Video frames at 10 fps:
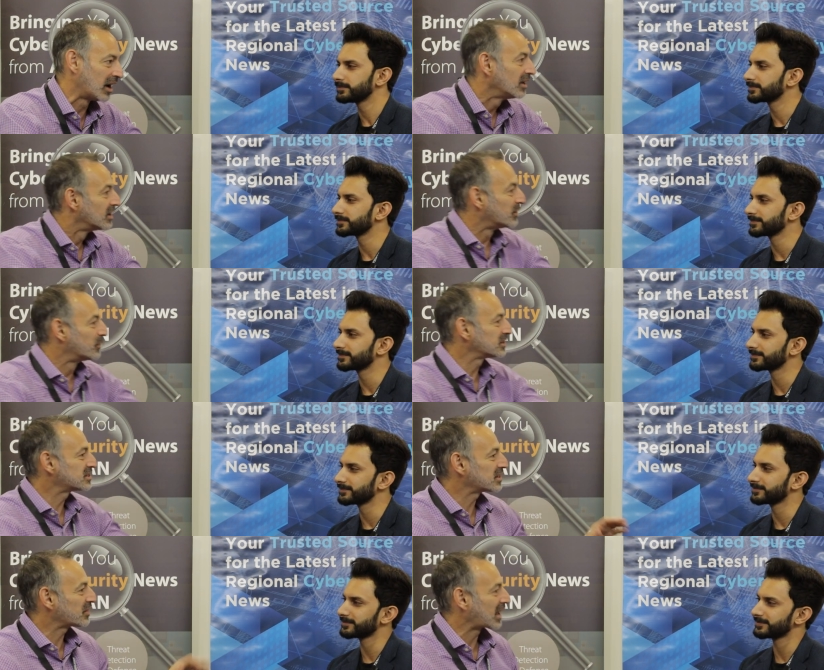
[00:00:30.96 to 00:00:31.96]
Speaker 1: uh,
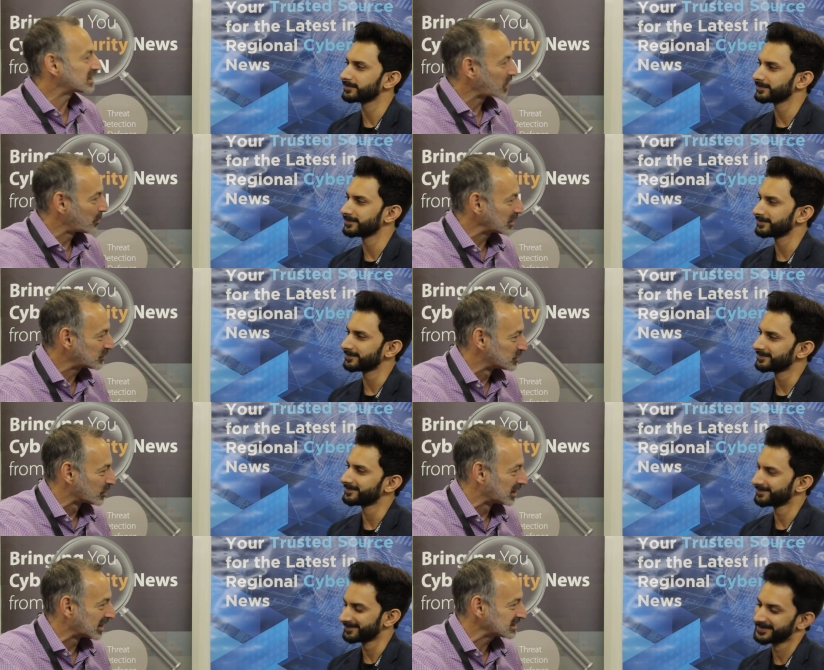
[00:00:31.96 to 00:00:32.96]
Yunus, thanks so much for
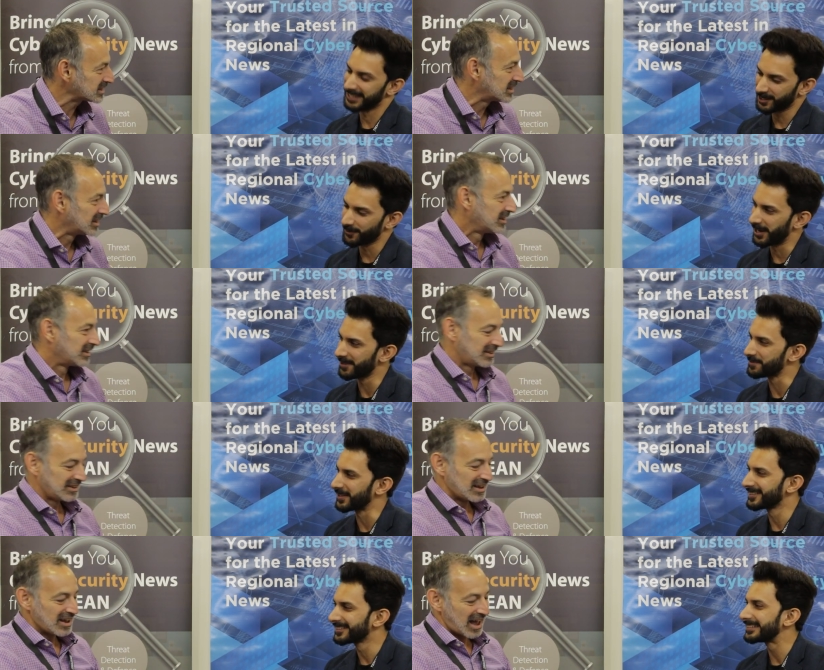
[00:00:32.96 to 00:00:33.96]
joining us. Thank you for having
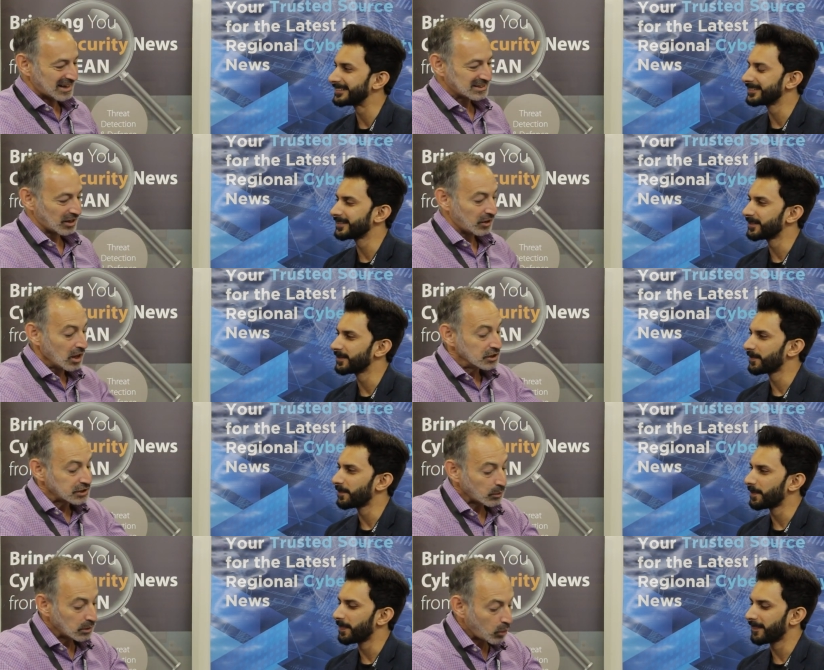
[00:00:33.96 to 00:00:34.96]
me. Excellent.
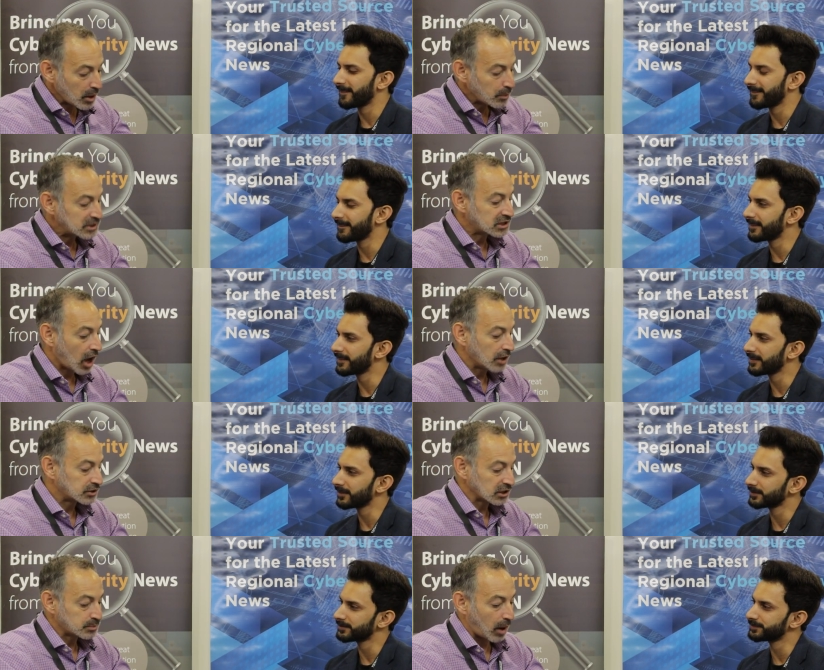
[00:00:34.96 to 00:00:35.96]
So, why don't we
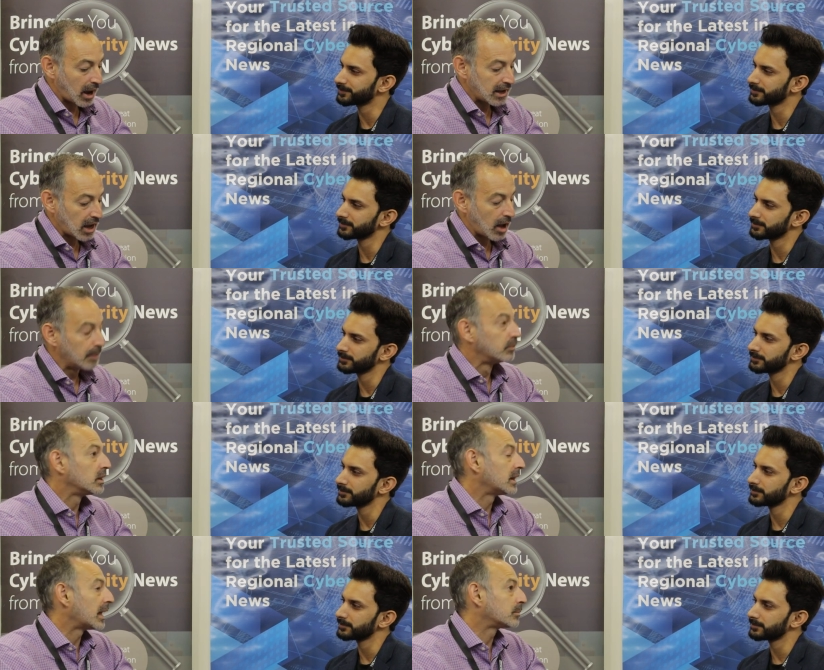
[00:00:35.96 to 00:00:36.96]
start just by
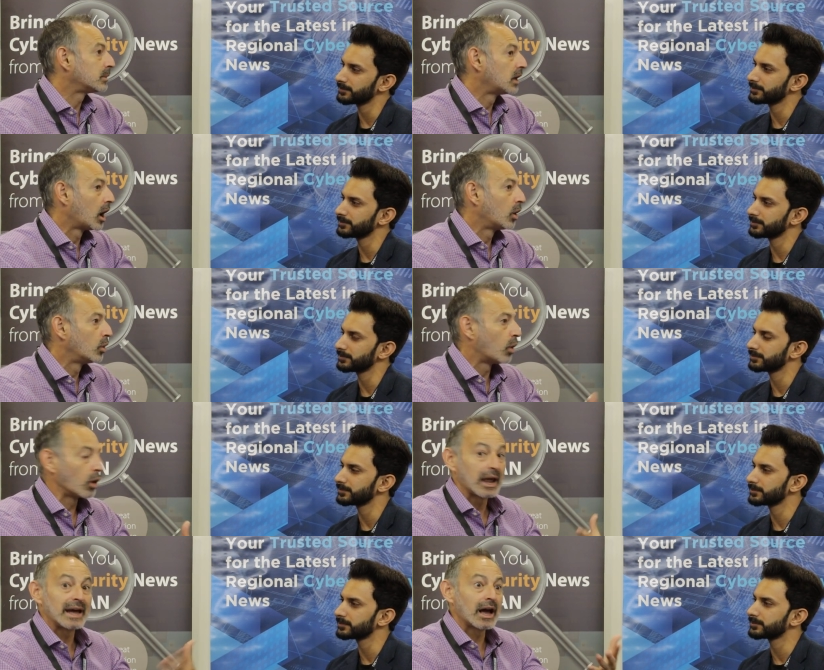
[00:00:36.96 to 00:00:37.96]
um, letting me know
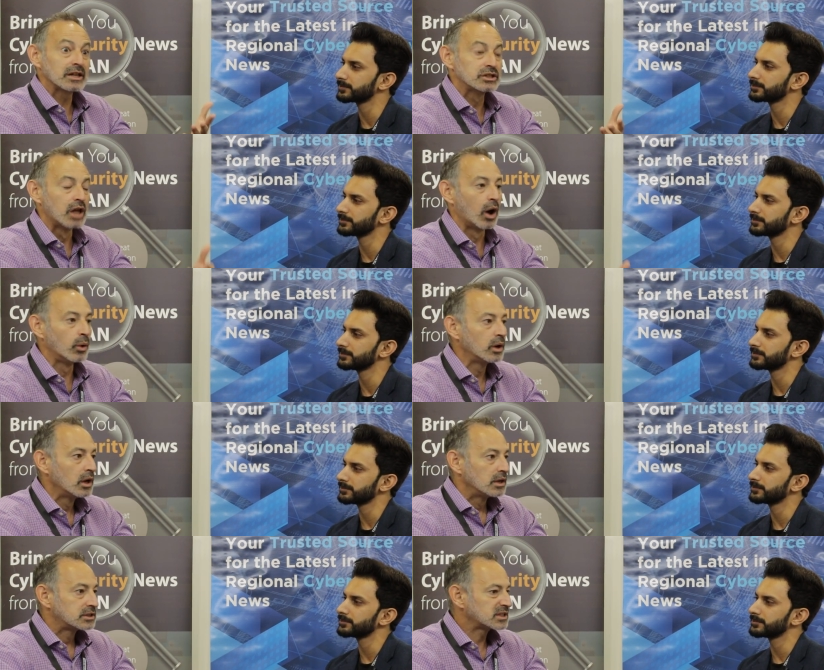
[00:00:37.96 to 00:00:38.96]
or letting us know
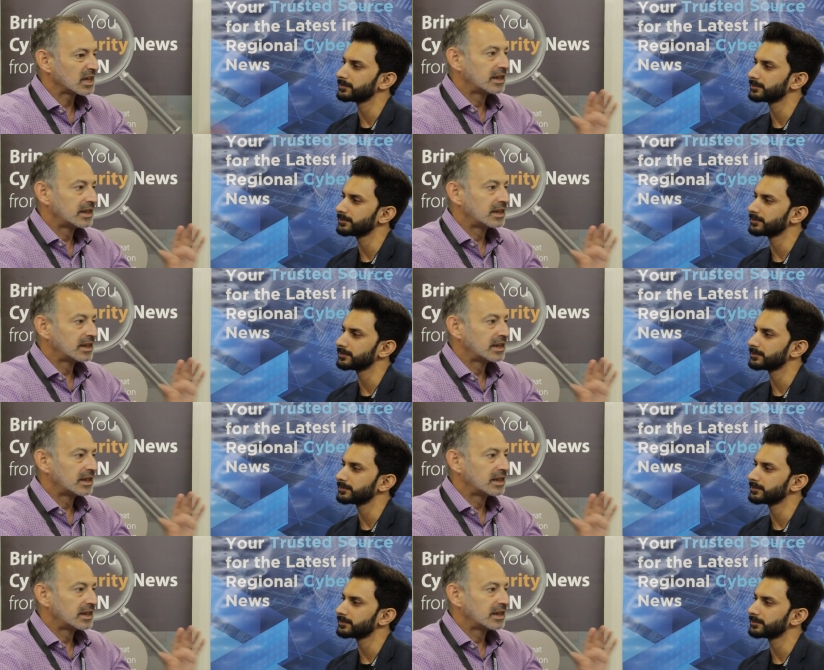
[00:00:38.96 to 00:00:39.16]
just a